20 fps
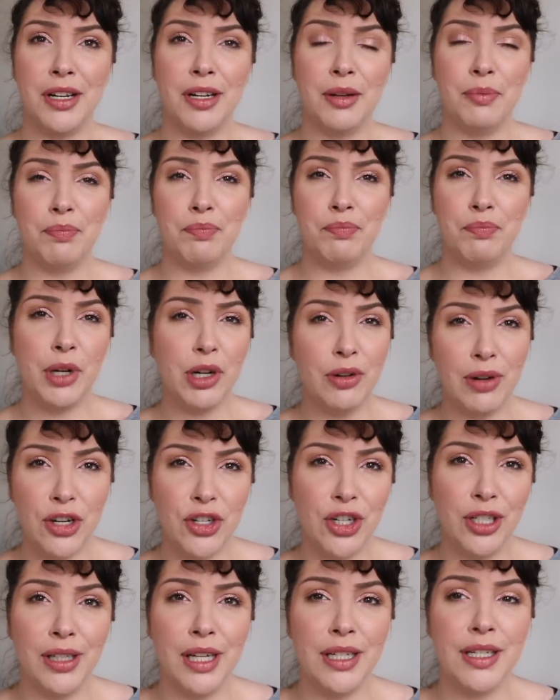to
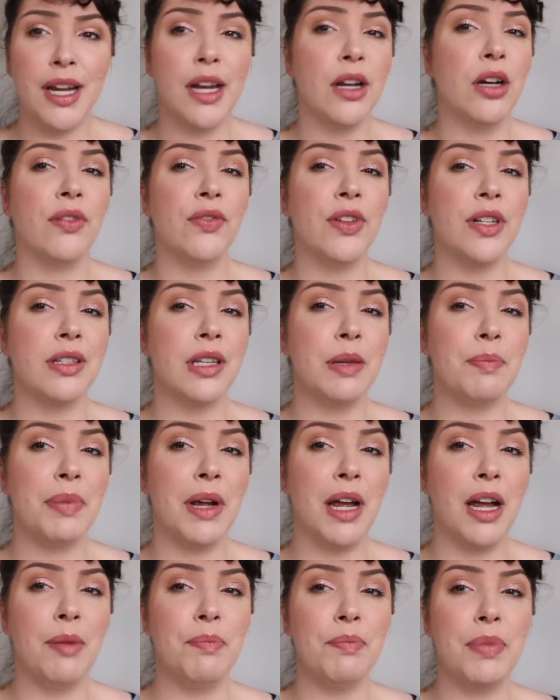begrudgingly take off this lip
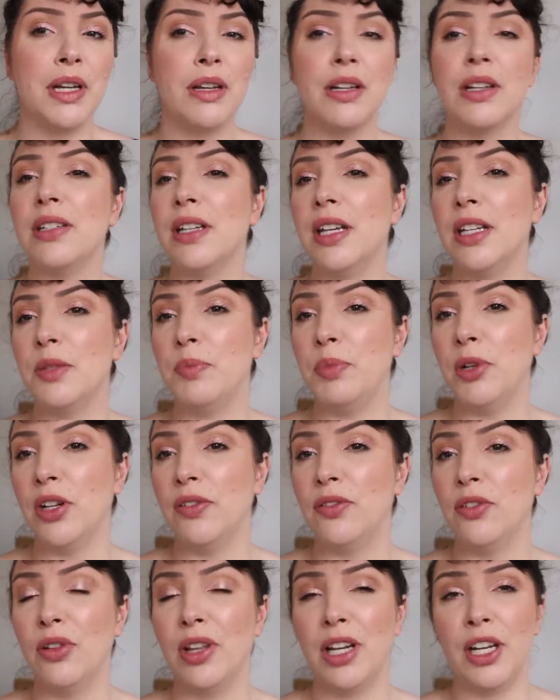balm because it's
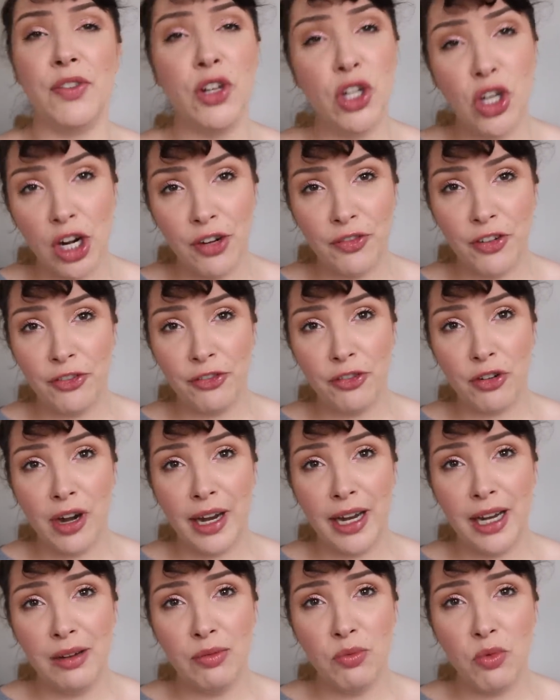beautiful. And if you got it for
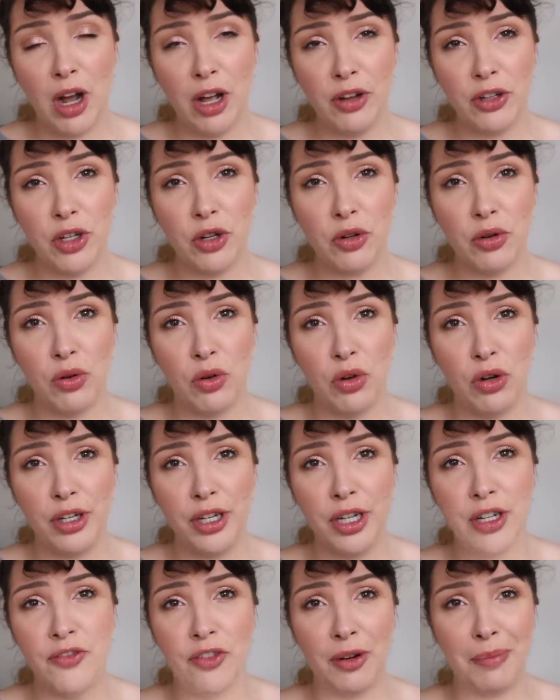free while you
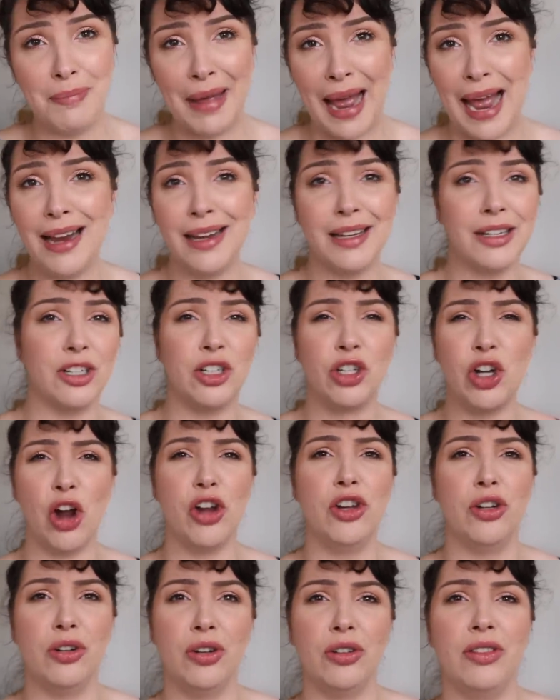ordered from MAC, go,
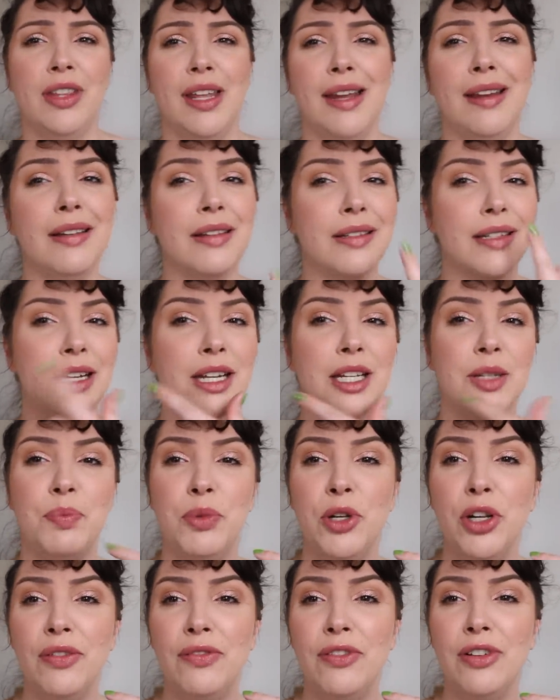you good thing, because it is
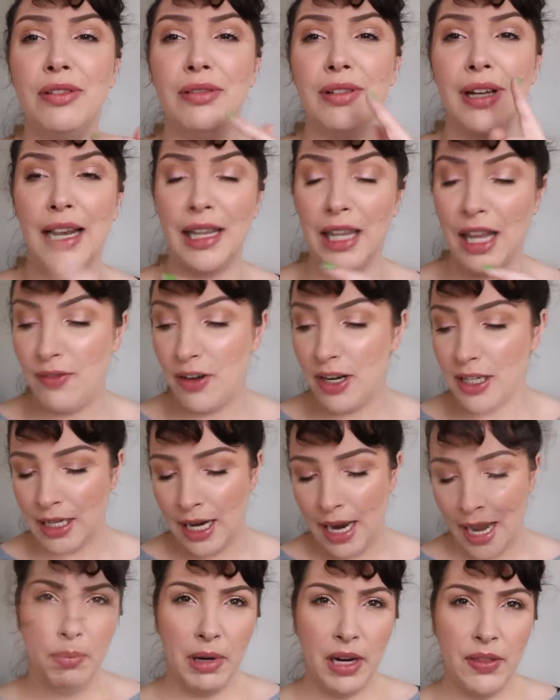beautiful. I love it.
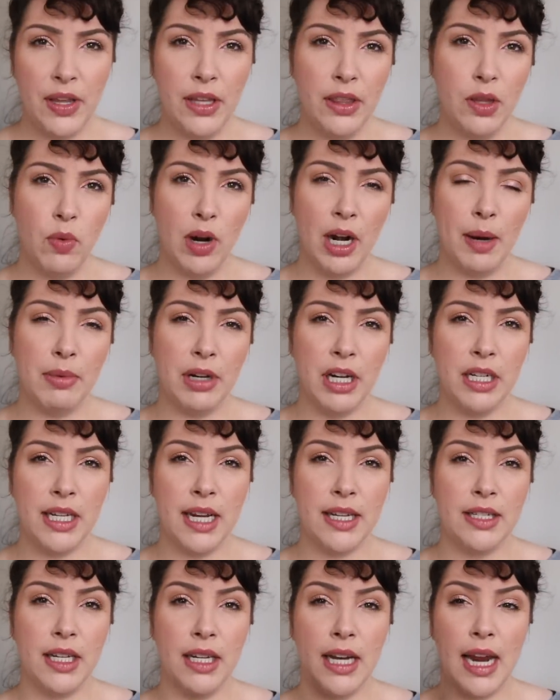But I think the one I'm going to
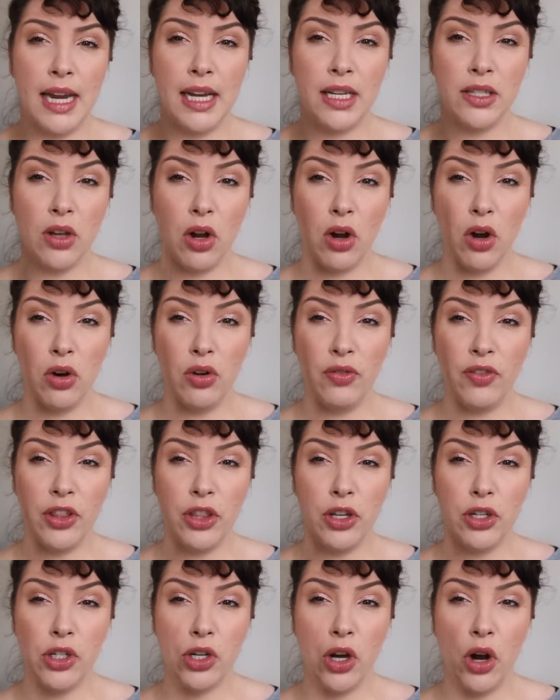test today is Over
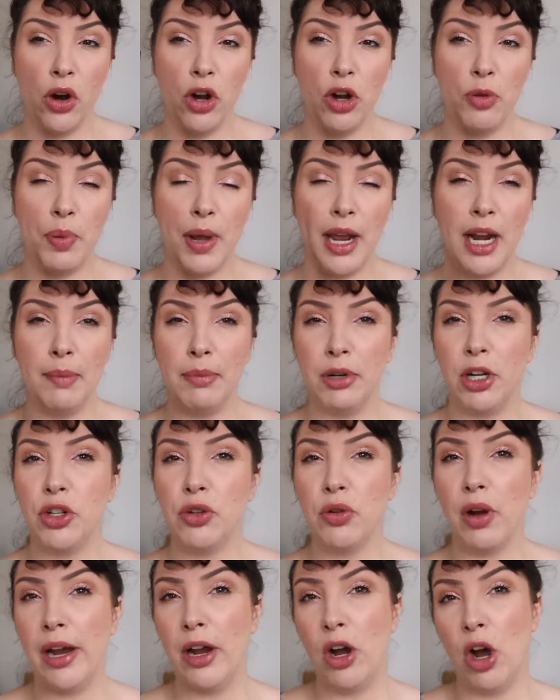the Taupe, and I'm going to
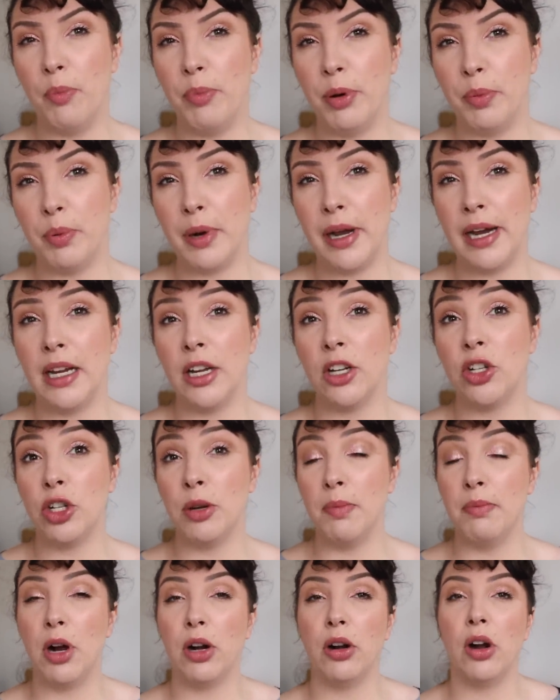try Hot Paprika
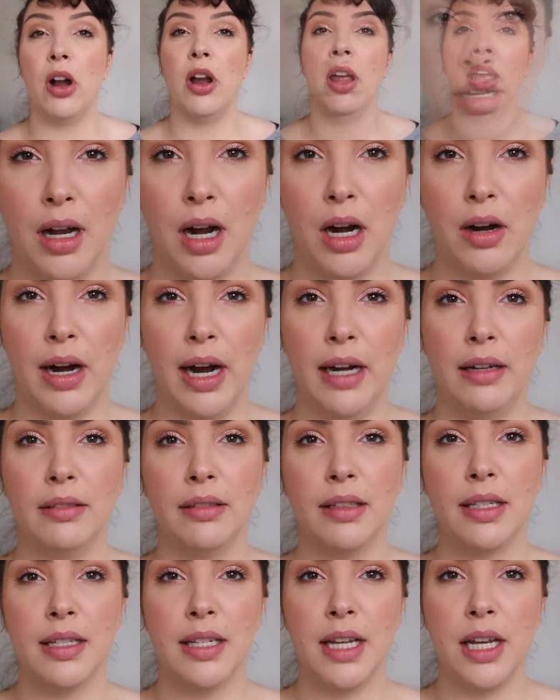tomorrow. All right,
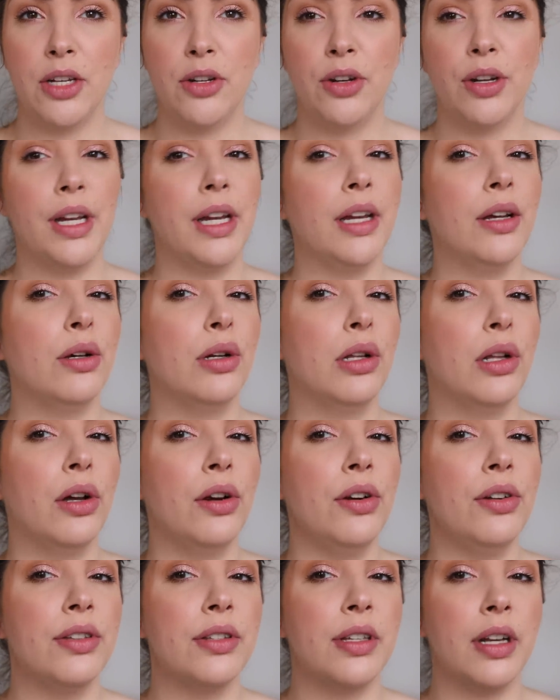let's get you in
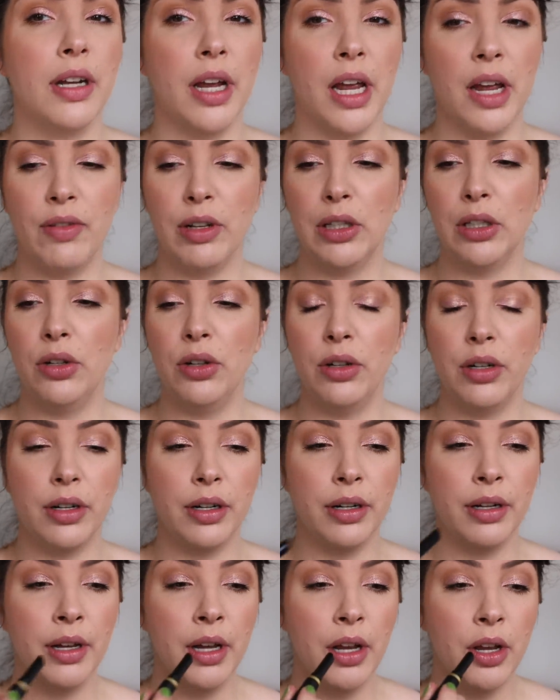close and have a look.